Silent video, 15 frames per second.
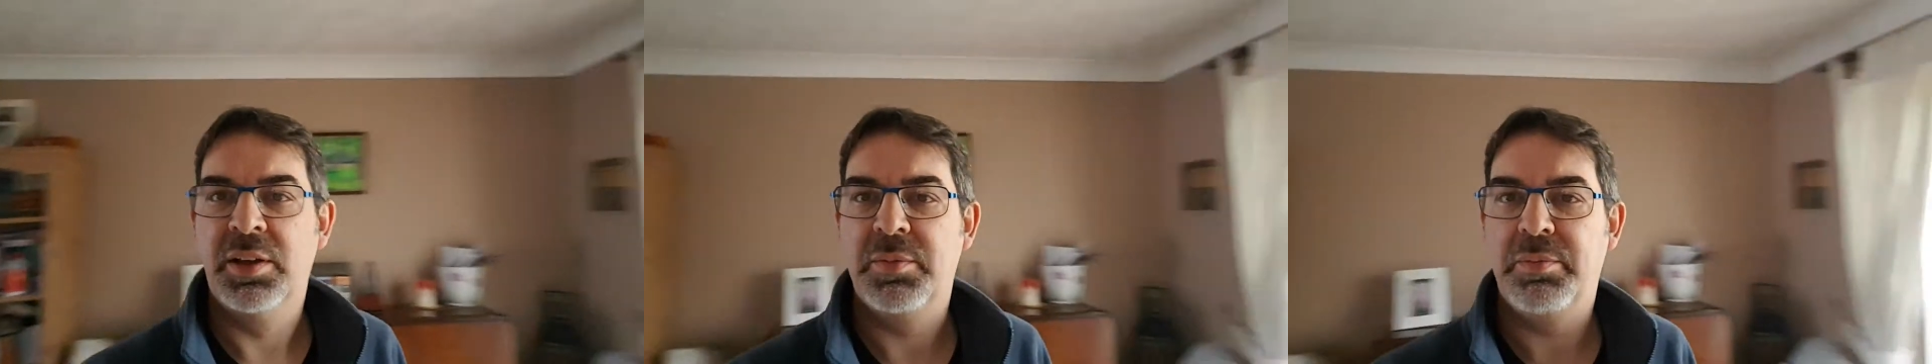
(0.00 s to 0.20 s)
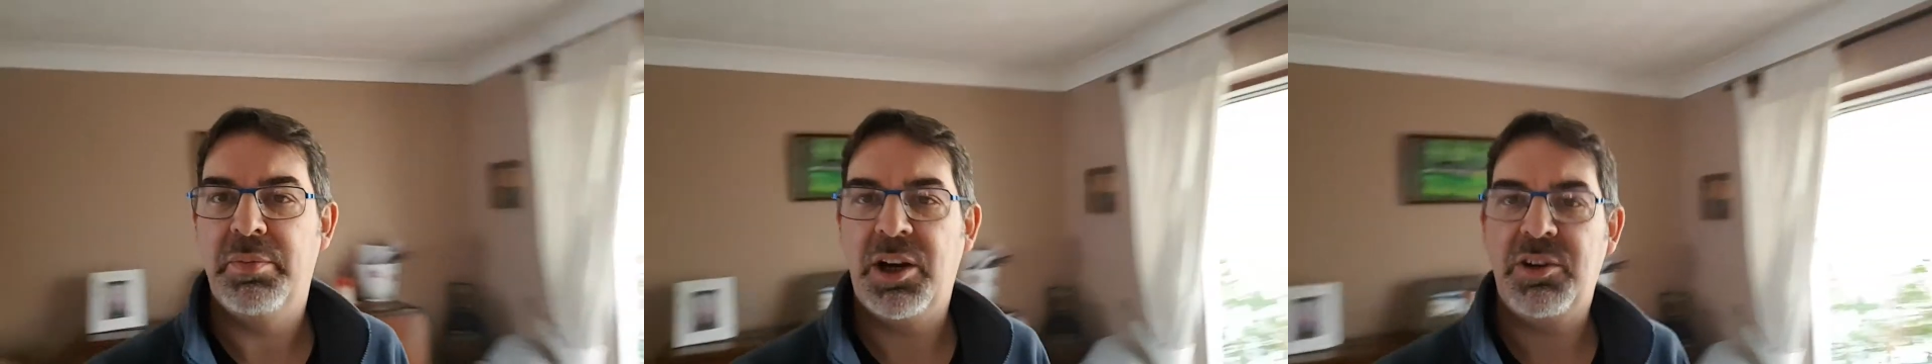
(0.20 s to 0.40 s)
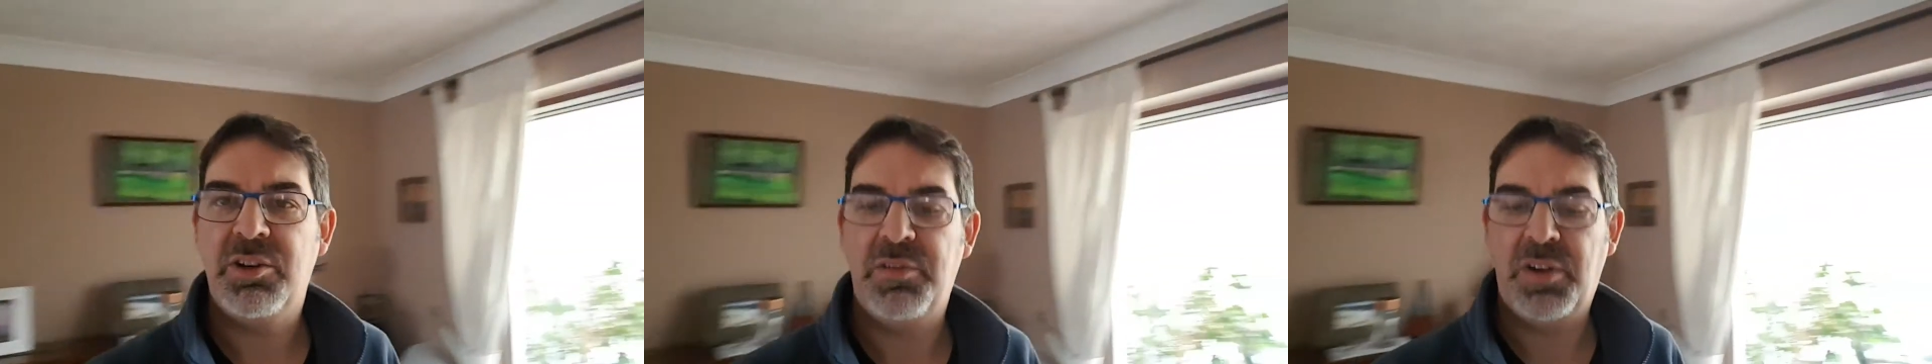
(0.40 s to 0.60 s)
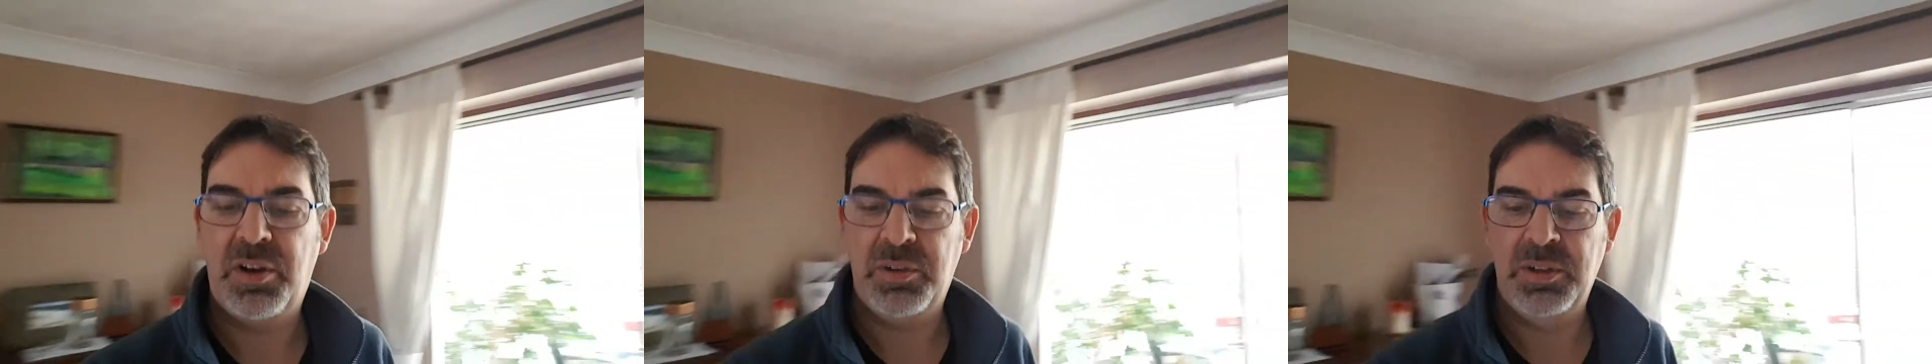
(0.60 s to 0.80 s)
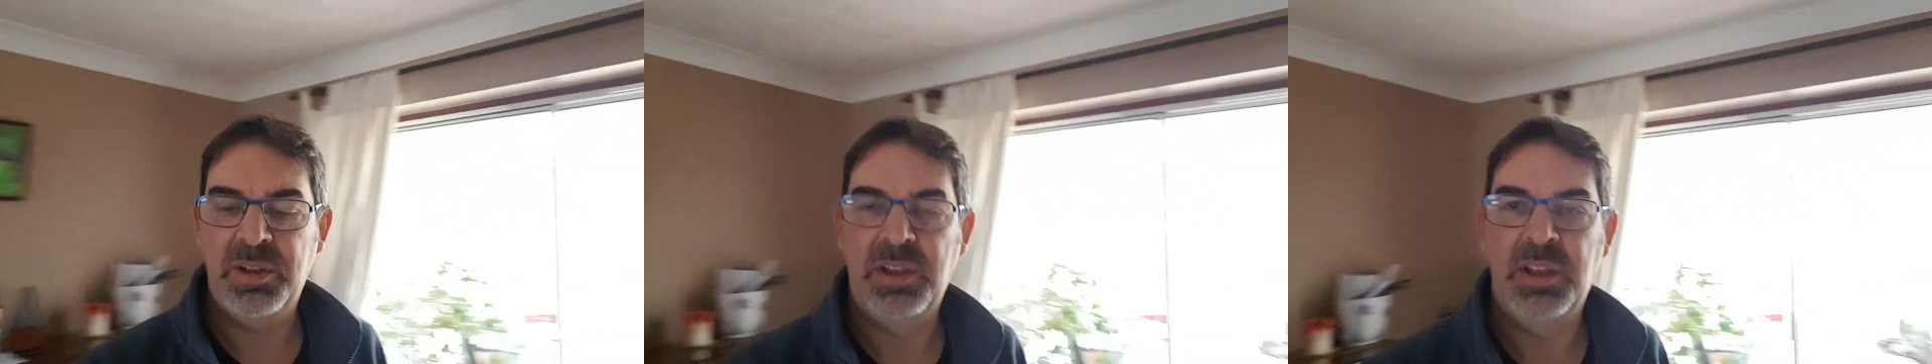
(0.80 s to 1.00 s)

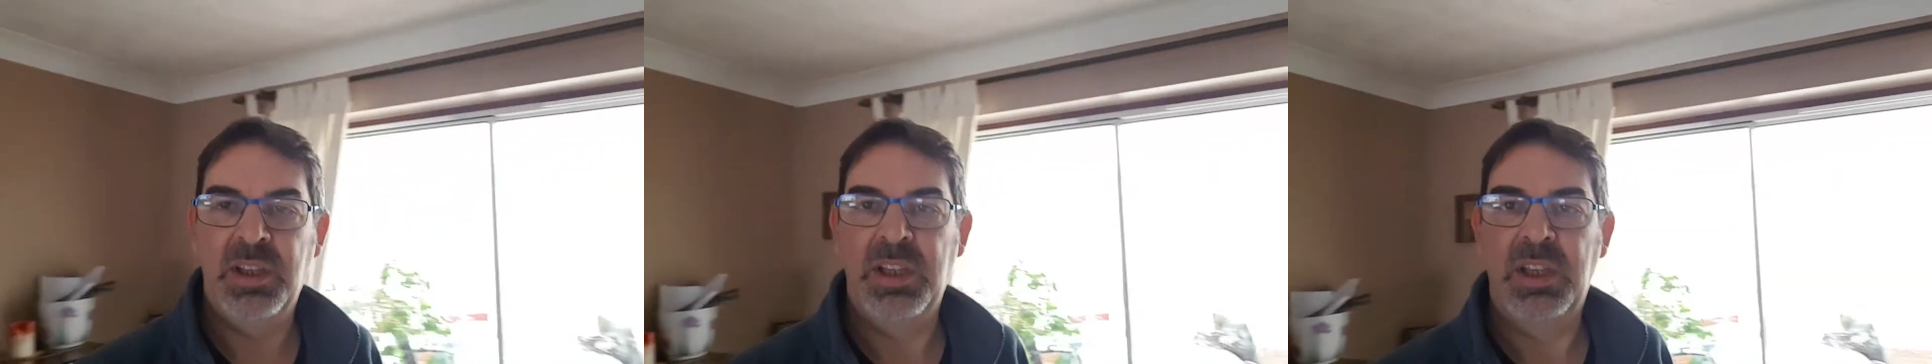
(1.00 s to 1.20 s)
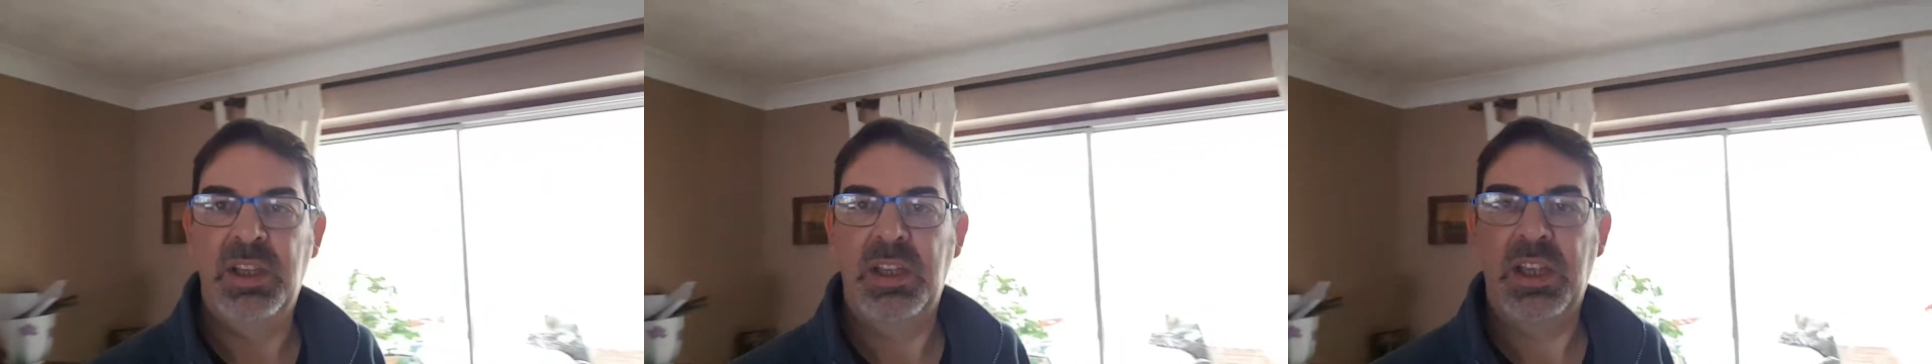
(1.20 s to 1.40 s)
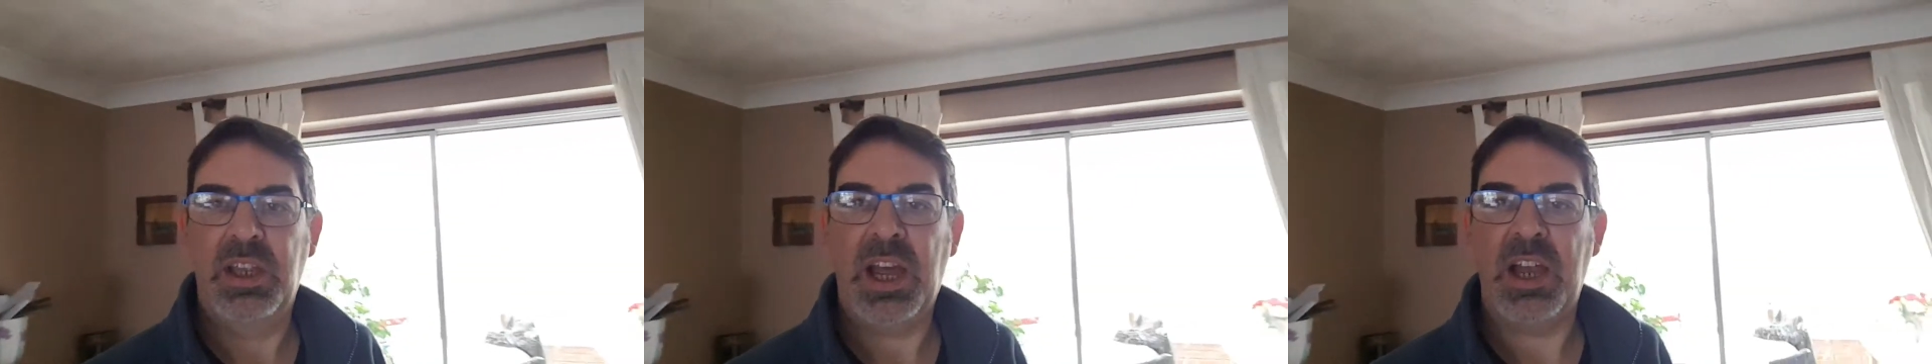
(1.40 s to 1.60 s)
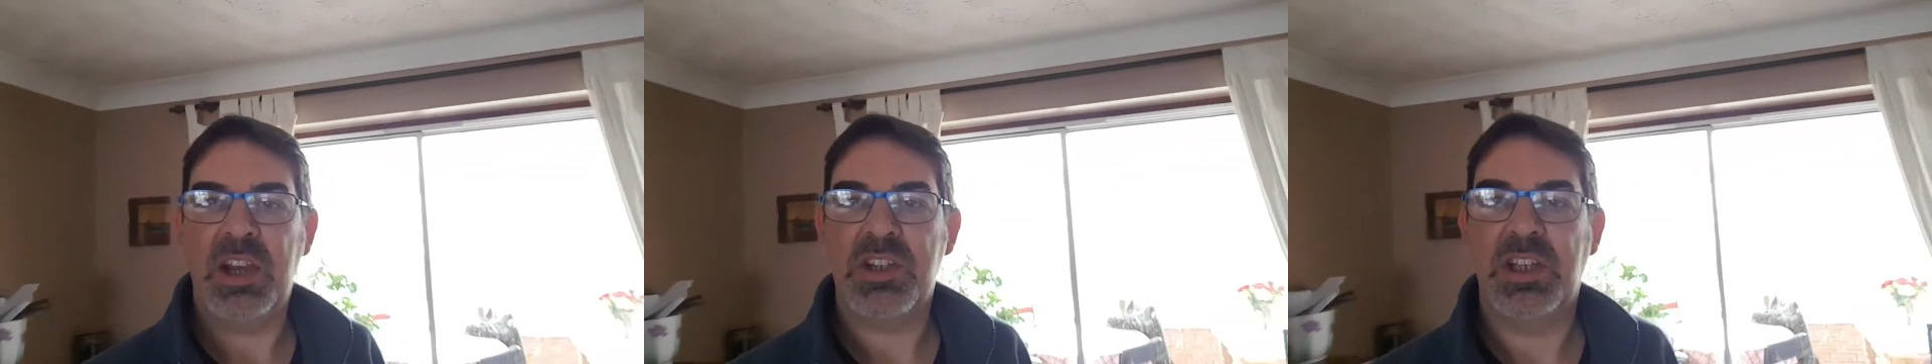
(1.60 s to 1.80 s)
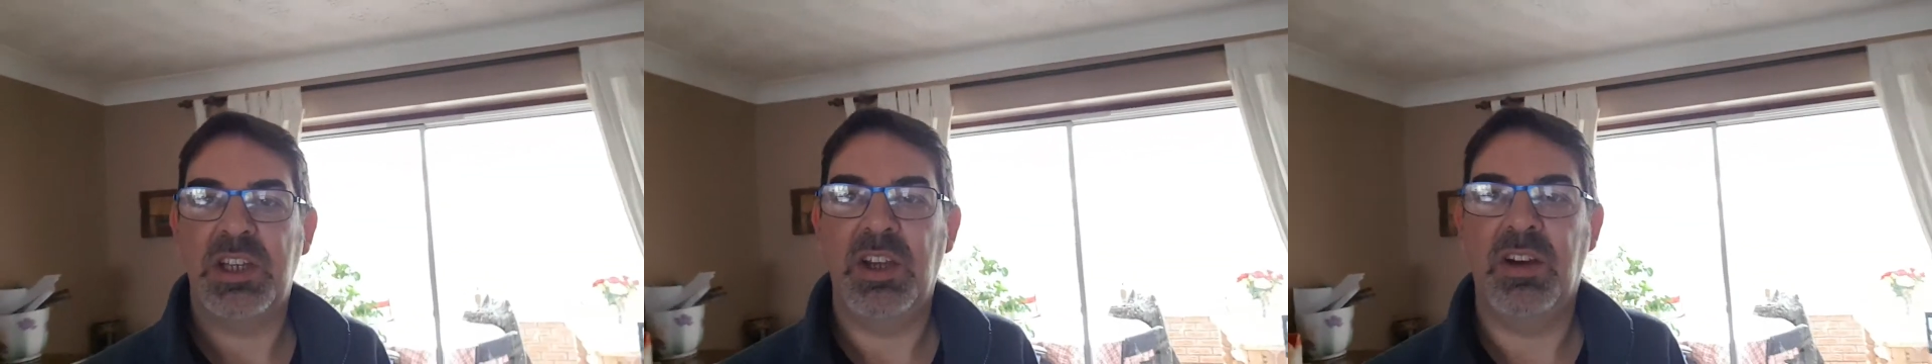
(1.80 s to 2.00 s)
microphone
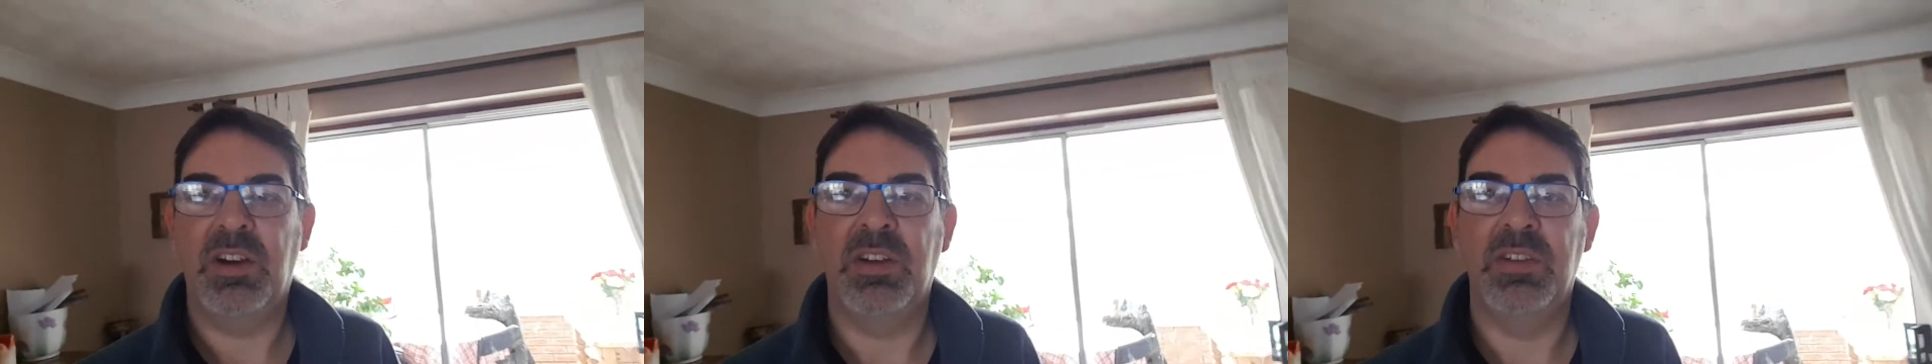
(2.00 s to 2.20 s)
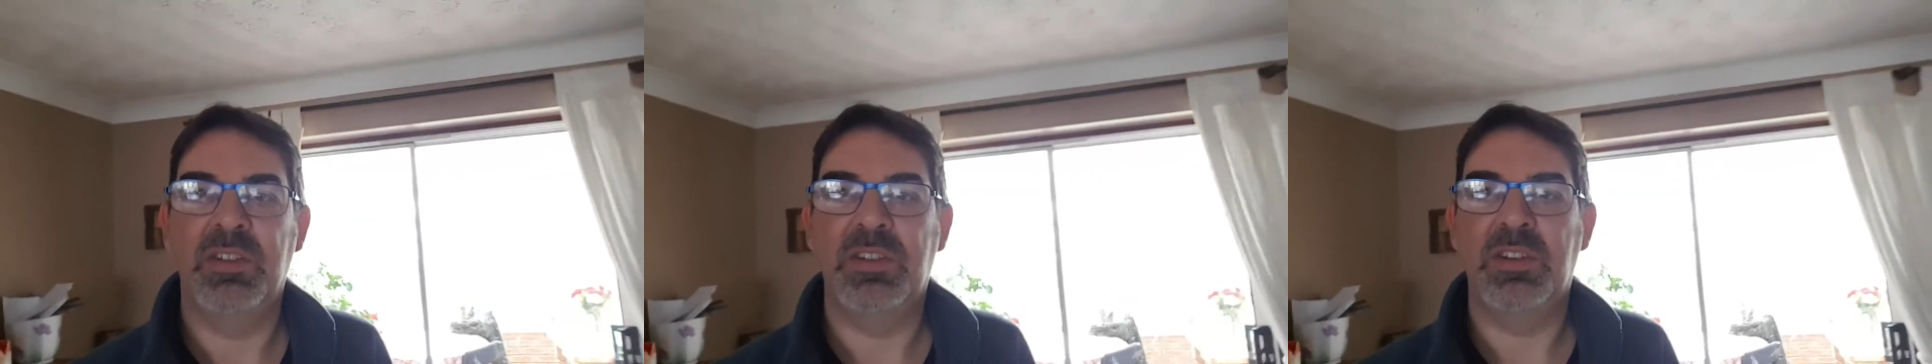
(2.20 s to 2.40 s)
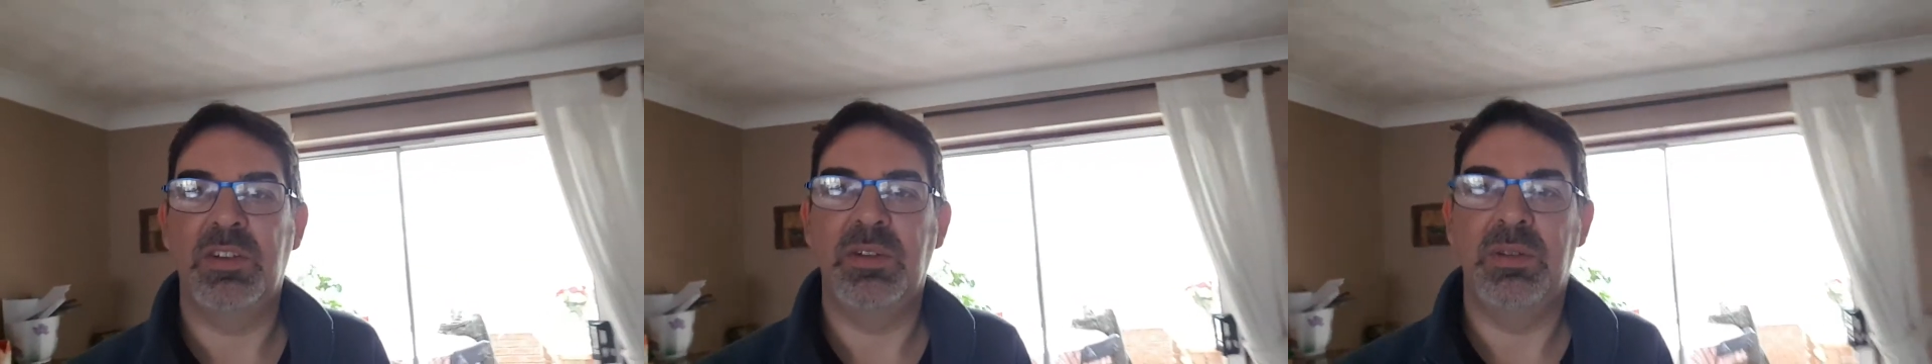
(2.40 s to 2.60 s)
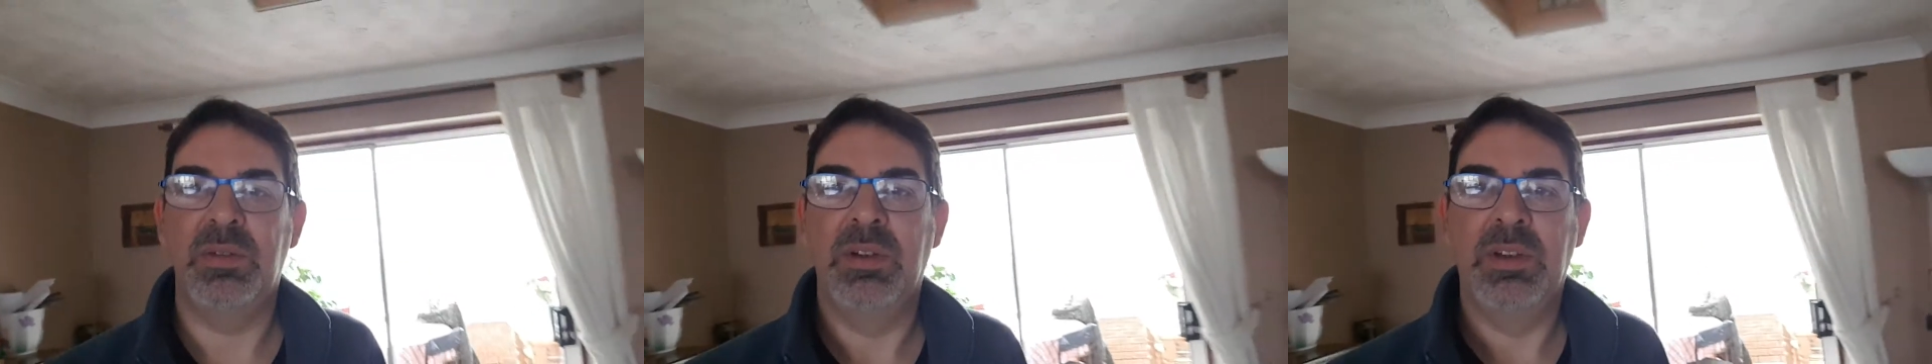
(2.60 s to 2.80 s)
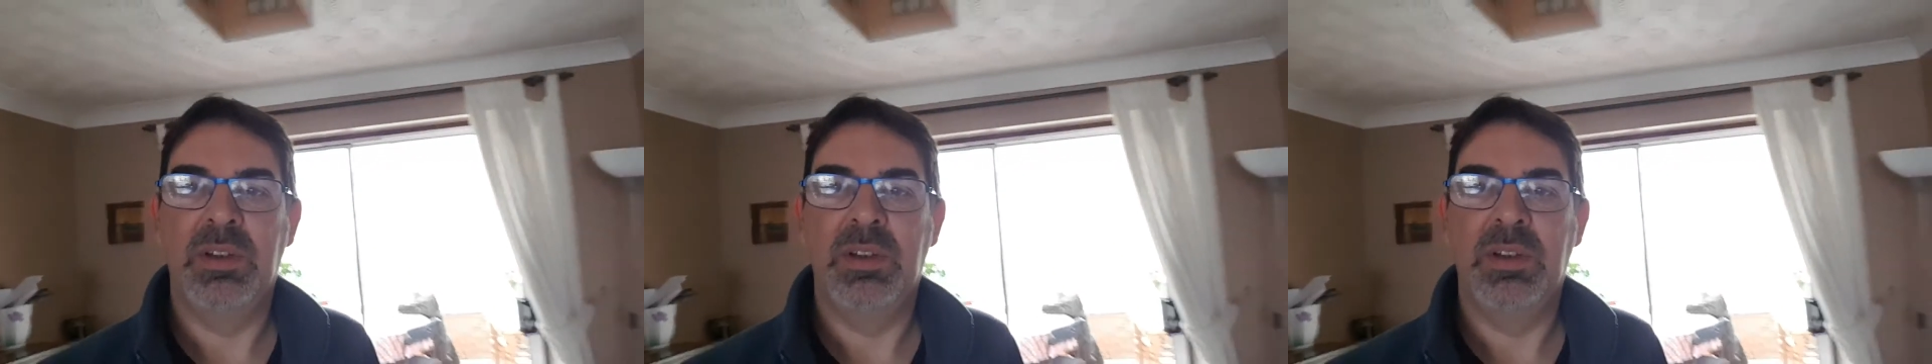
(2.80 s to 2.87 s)
actually onto